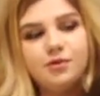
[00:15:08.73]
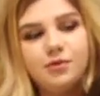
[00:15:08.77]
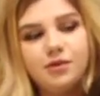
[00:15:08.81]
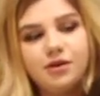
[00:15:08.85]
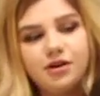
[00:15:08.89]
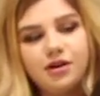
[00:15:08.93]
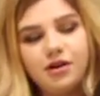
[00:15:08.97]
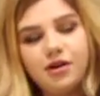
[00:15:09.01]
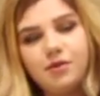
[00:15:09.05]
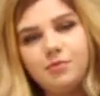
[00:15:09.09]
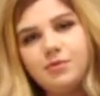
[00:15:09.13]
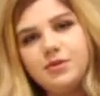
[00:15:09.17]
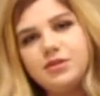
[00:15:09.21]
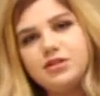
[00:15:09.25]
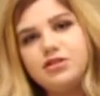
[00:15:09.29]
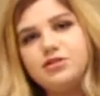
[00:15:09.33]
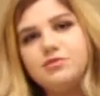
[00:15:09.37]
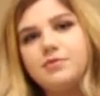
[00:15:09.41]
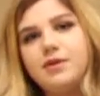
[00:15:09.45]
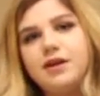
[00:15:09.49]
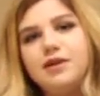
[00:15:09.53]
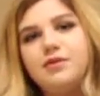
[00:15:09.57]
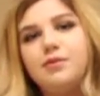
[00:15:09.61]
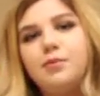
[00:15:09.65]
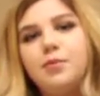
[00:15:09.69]
We are hoping
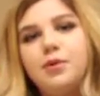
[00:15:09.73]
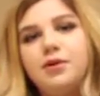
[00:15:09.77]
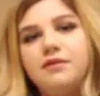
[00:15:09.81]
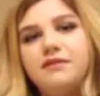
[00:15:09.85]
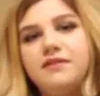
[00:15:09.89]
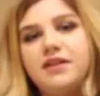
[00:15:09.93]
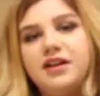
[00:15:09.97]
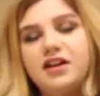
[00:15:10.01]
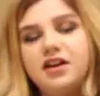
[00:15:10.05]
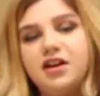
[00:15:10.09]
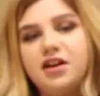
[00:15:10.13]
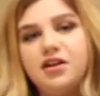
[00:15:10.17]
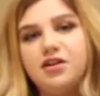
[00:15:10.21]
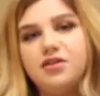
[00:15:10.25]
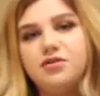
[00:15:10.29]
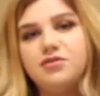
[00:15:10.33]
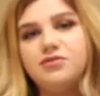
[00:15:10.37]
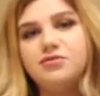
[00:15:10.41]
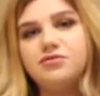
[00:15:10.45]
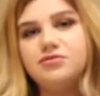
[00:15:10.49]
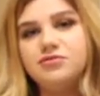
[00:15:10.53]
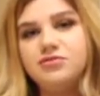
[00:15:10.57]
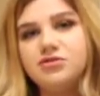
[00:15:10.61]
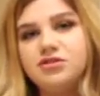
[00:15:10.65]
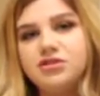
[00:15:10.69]
to make more
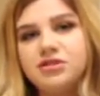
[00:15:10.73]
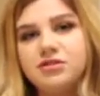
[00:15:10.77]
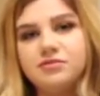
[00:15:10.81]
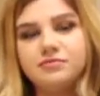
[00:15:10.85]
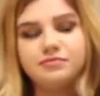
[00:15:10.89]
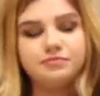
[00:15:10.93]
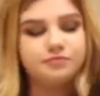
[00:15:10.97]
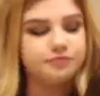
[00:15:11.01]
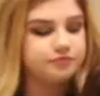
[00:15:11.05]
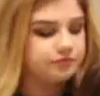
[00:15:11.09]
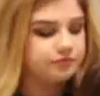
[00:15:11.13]
videos,